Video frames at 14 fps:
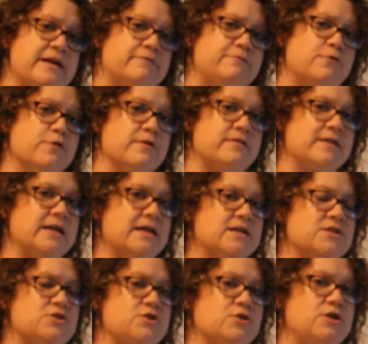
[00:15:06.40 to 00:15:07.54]
to 4
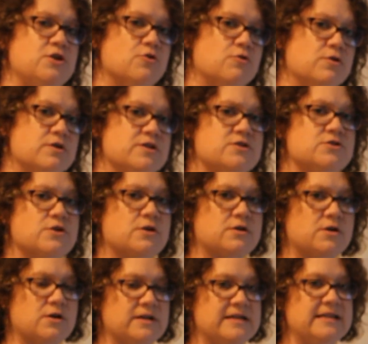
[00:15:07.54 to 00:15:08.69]
things to your
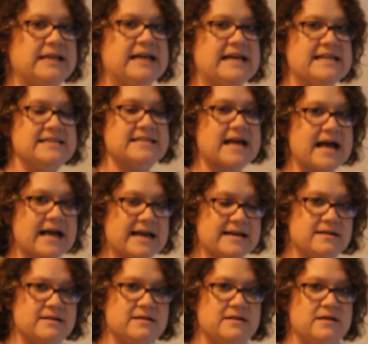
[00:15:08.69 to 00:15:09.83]
circle in the
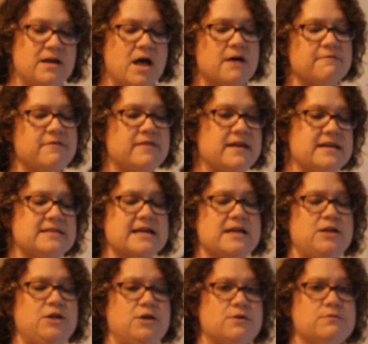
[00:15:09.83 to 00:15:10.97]
inside of things
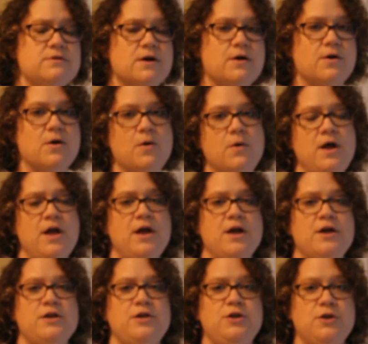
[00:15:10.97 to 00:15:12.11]
that you know
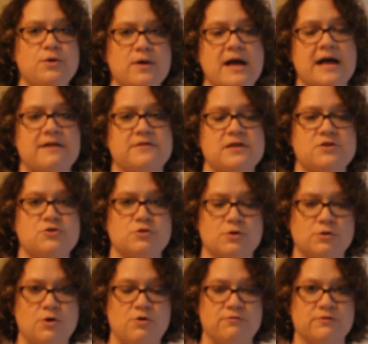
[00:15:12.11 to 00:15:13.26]
you have
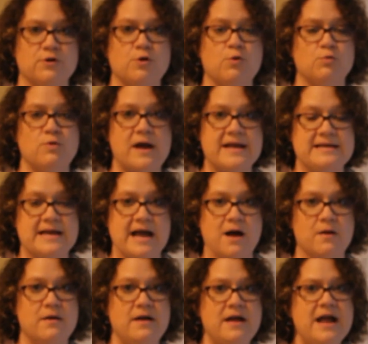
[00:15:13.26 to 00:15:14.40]
control over right now.
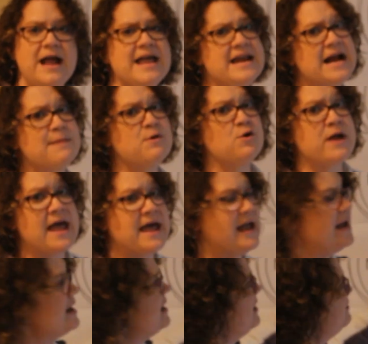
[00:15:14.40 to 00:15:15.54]
And I'm
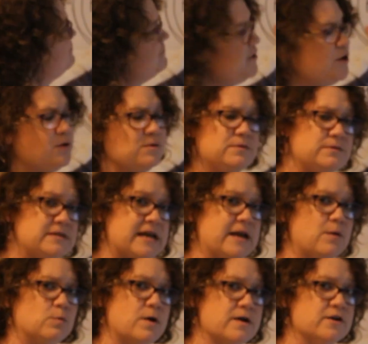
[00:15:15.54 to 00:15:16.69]
okay if you
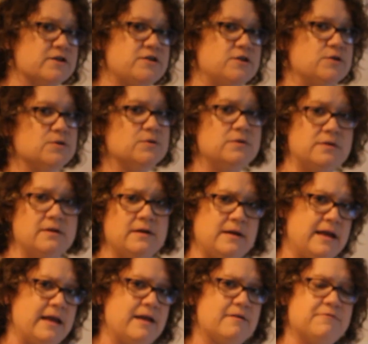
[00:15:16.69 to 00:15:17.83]
take 1 or 2,
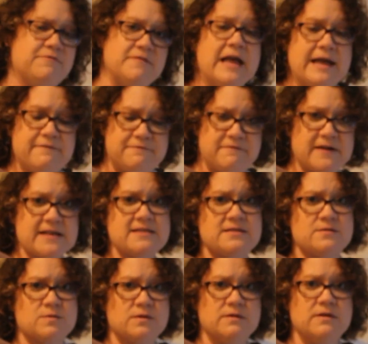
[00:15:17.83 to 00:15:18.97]
if it
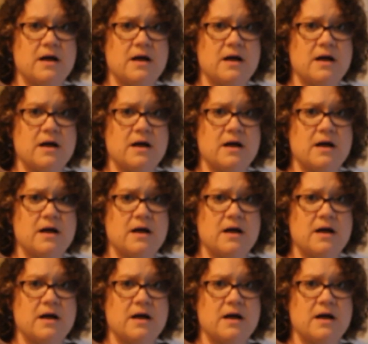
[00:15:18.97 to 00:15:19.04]
fits